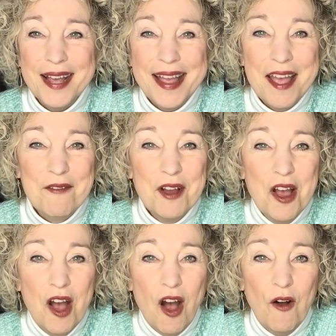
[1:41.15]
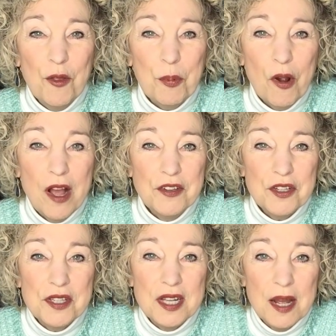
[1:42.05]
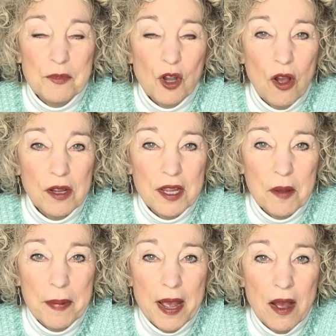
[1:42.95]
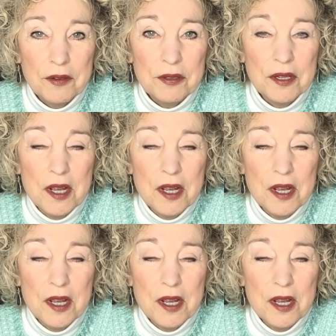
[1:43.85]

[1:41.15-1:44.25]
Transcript: I have all the projects that I'm talking about,